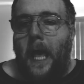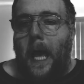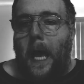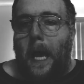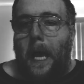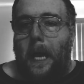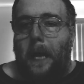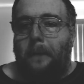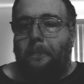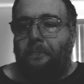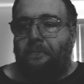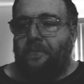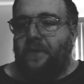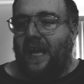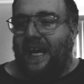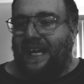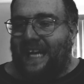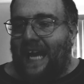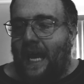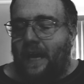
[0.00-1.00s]
Um,
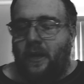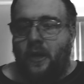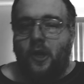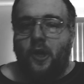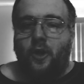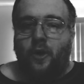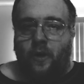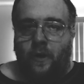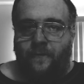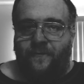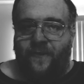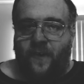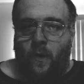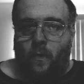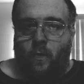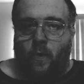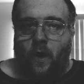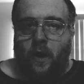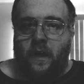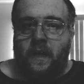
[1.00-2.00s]
again, good
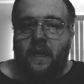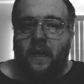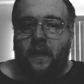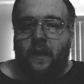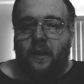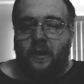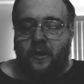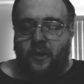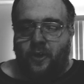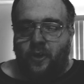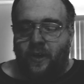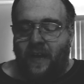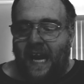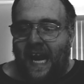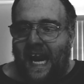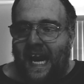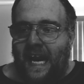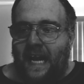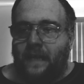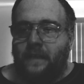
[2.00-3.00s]
footwork, uh, good
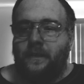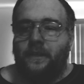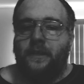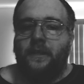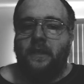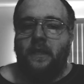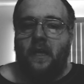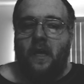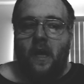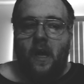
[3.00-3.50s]
hands.